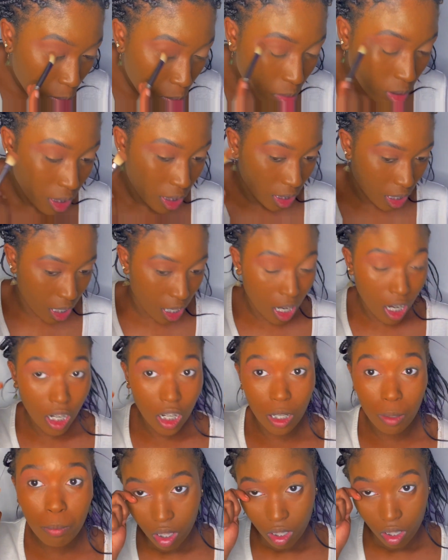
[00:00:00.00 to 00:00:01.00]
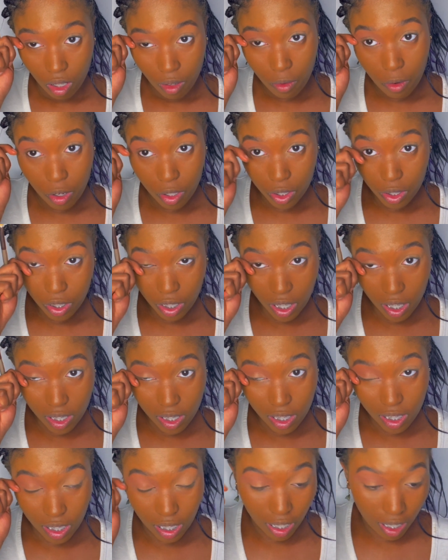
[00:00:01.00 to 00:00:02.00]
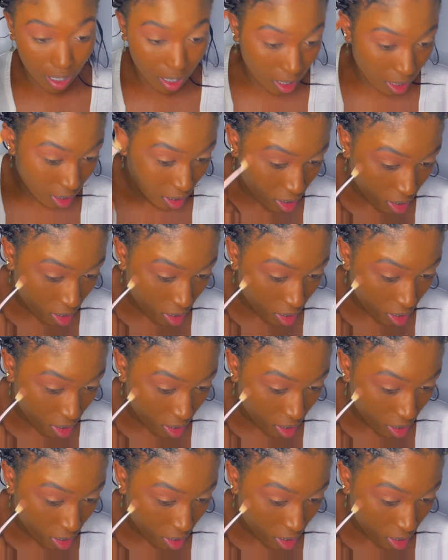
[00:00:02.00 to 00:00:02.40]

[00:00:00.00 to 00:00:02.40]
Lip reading: blend it up. Of course you can't see it,